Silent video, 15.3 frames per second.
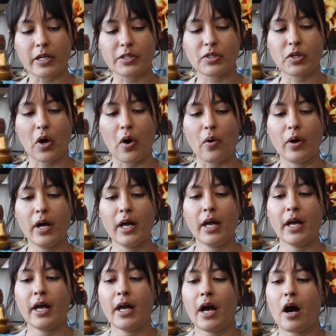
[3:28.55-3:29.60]
So
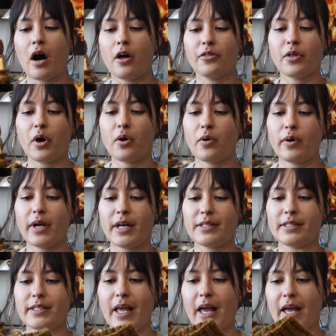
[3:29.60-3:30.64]
although
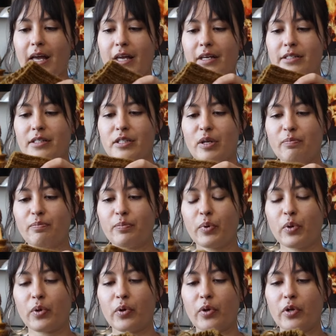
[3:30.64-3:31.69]
it's a
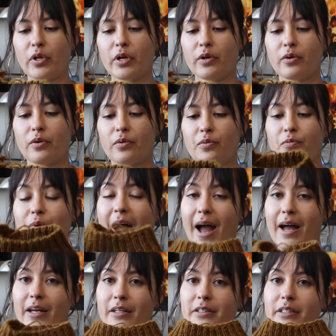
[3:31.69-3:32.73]
simple
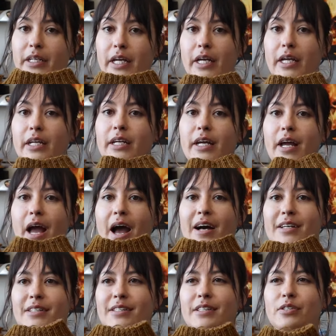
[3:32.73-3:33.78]
raglan, it
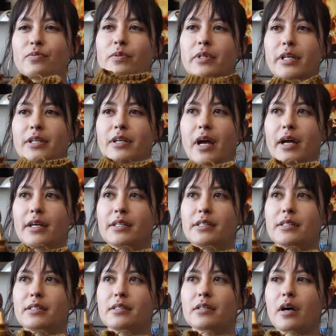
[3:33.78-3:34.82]
has this really
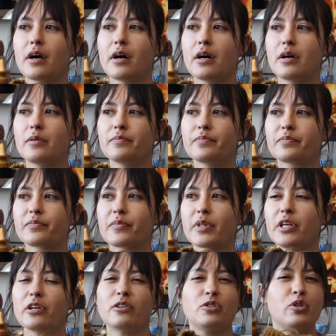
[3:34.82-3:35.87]
nice
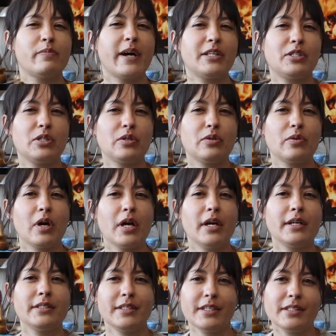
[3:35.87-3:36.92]
2x2
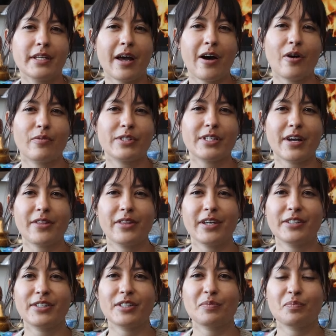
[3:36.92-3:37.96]
detail, which I
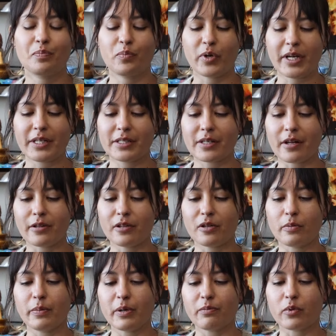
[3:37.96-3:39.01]
think just brings a
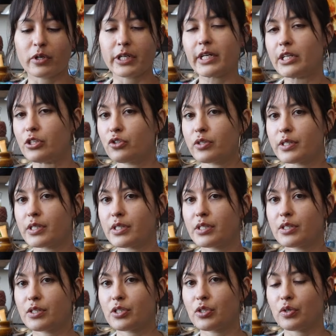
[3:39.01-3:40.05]
little bit more
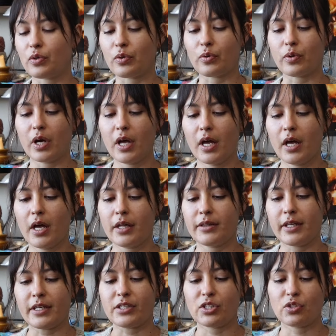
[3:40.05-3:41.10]
interest to
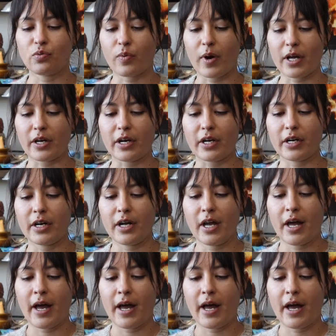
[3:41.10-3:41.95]
the sweater.